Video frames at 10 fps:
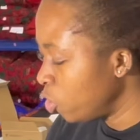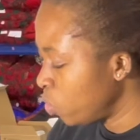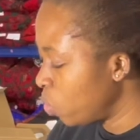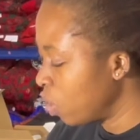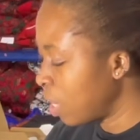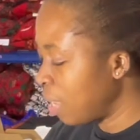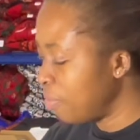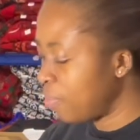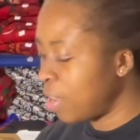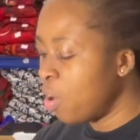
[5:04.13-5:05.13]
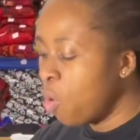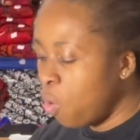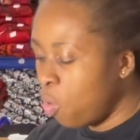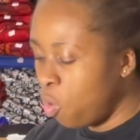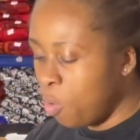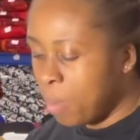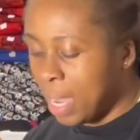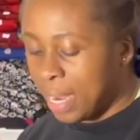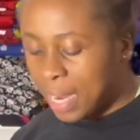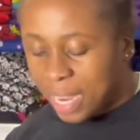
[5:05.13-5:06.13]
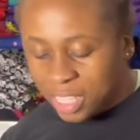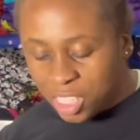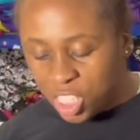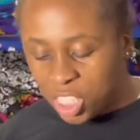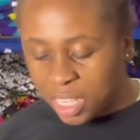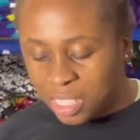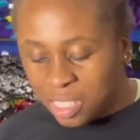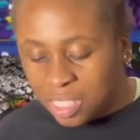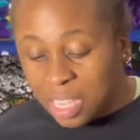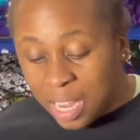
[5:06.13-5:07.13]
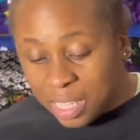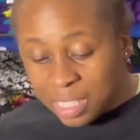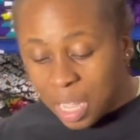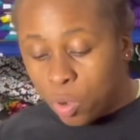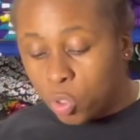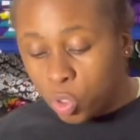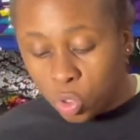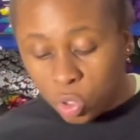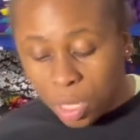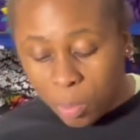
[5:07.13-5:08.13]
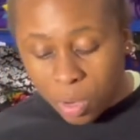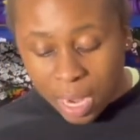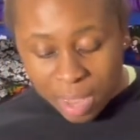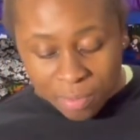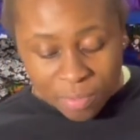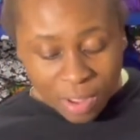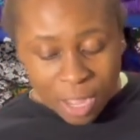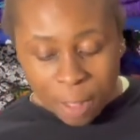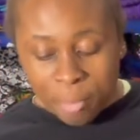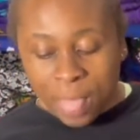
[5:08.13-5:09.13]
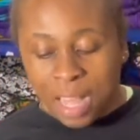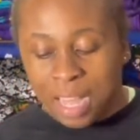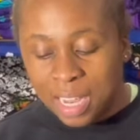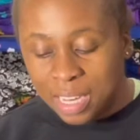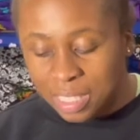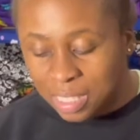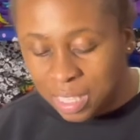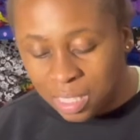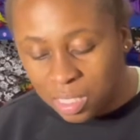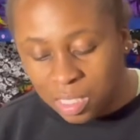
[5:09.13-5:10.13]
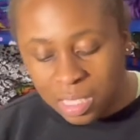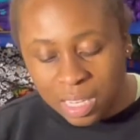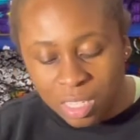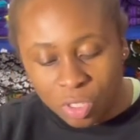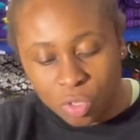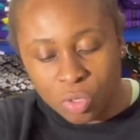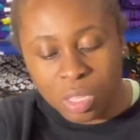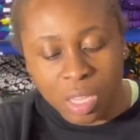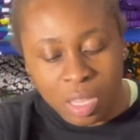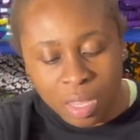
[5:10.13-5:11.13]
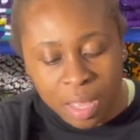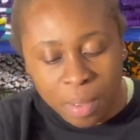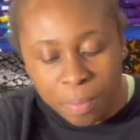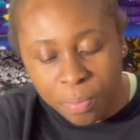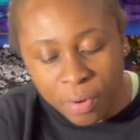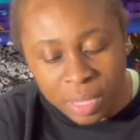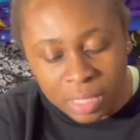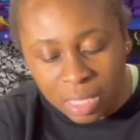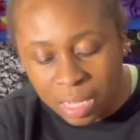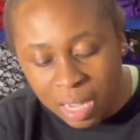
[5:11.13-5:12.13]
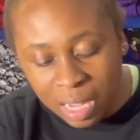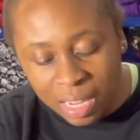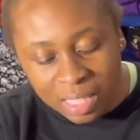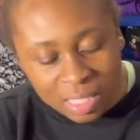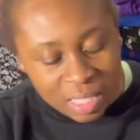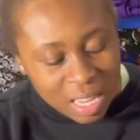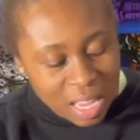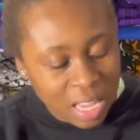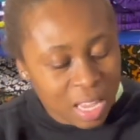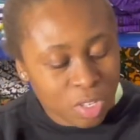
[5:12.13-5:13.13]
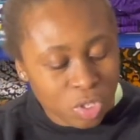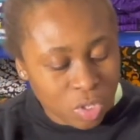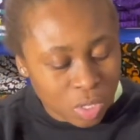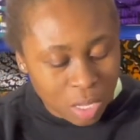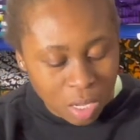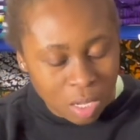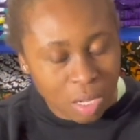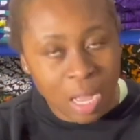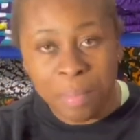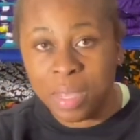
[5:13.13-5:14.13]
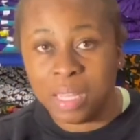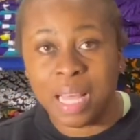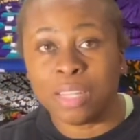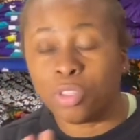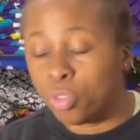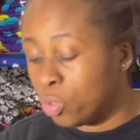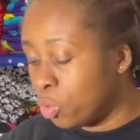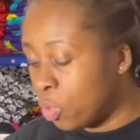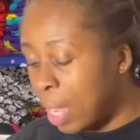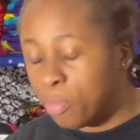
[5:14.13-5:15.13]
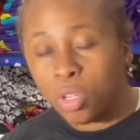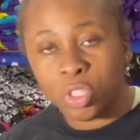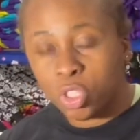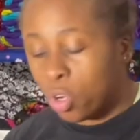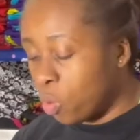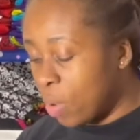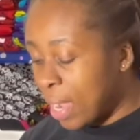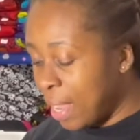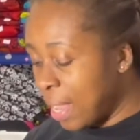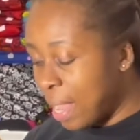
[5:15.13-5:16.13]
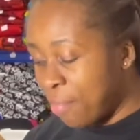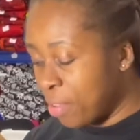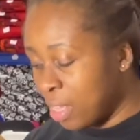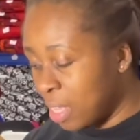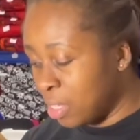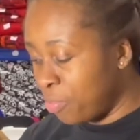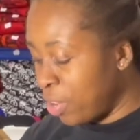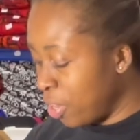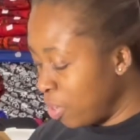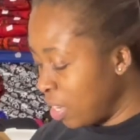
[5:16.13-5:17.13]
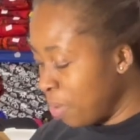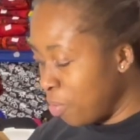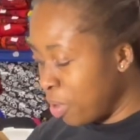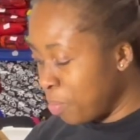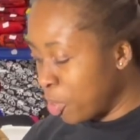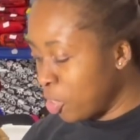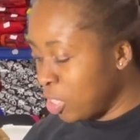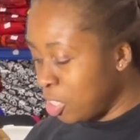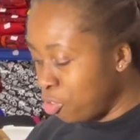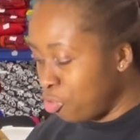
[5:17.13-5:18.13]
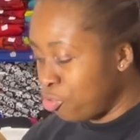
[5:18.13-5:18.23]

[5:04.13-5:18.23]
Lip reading: do on Canva. All my like t-shirt designs, I also do them on Canva and then send it to the printing guys. I mean, that tool, I'm not sure why everything is free on there, but because it's